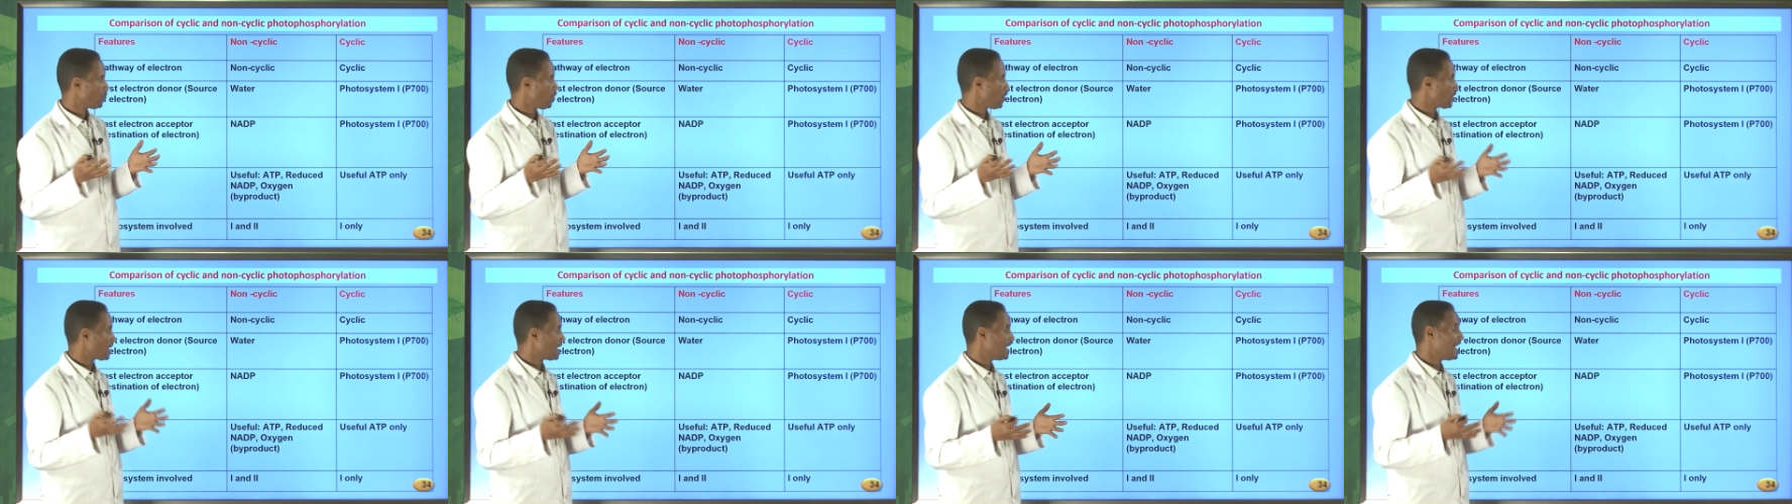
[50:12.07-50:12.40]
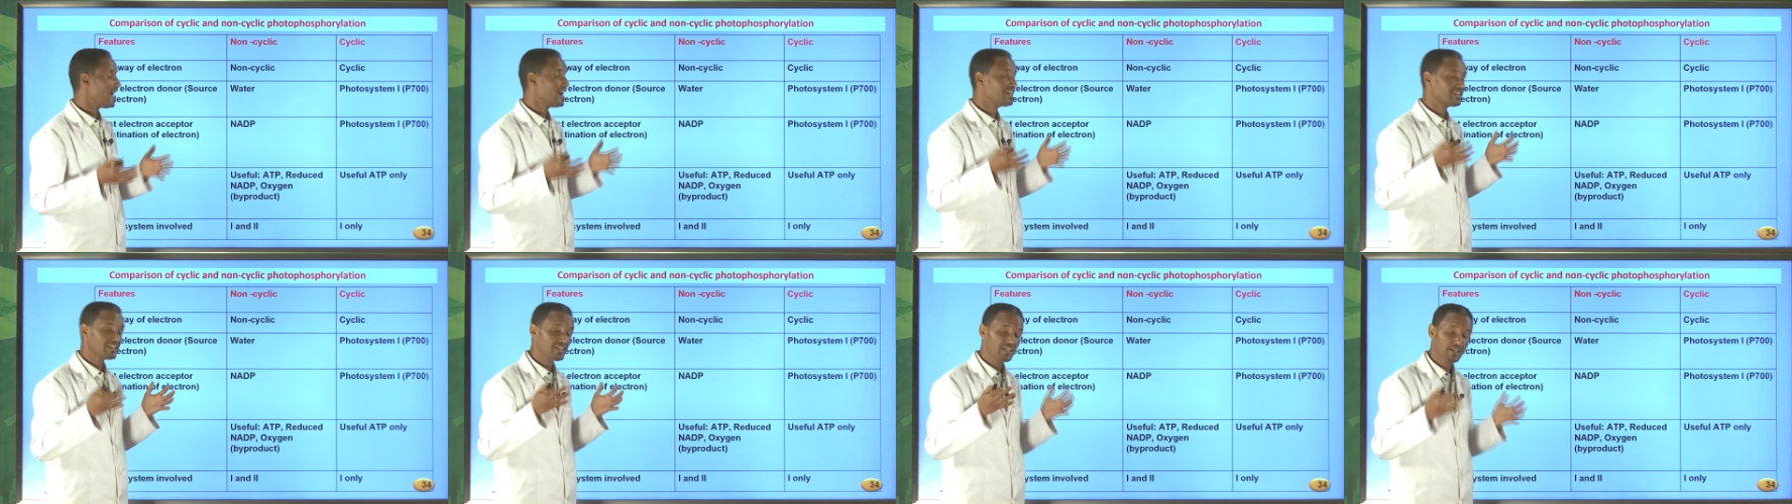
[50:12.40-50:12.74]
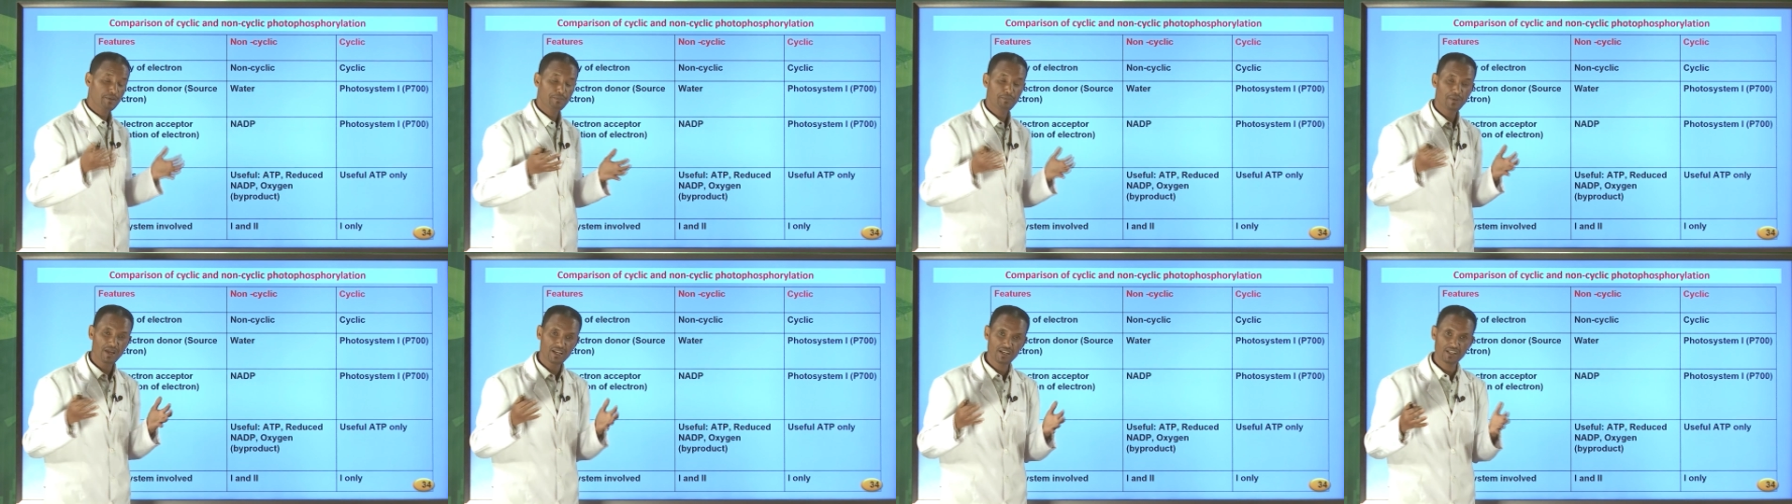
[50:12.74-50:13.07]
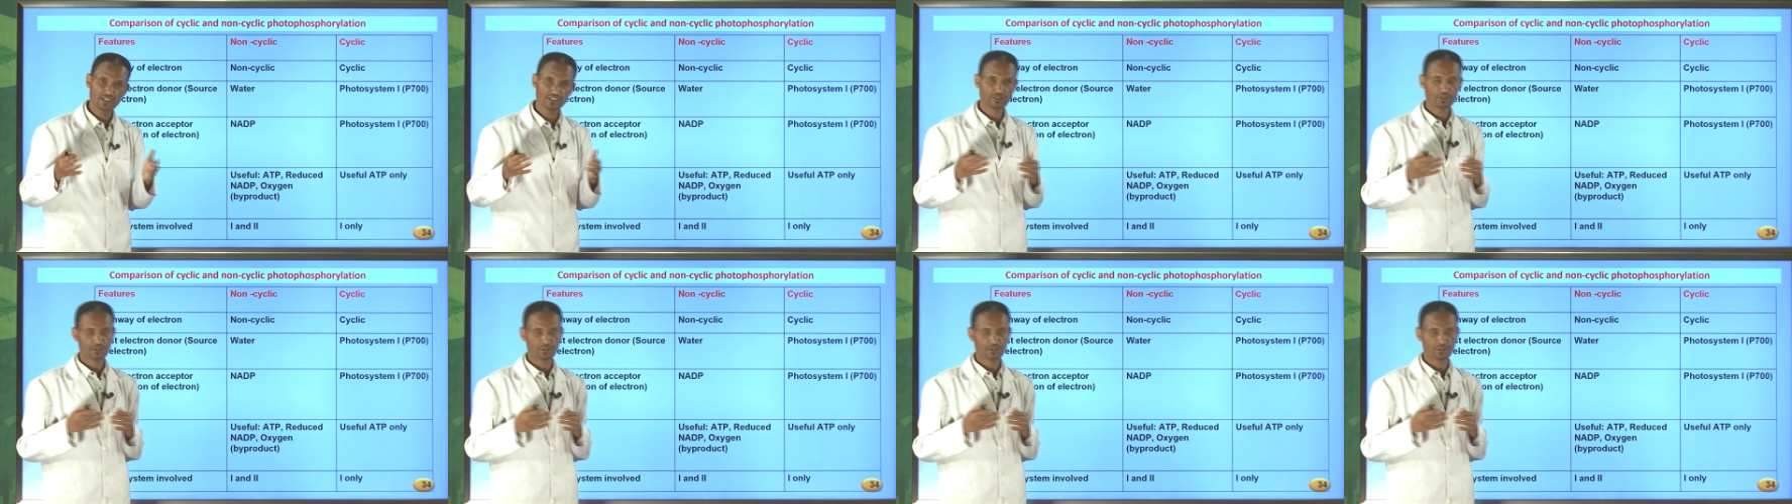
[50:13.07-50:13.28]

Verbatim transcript: or light-independent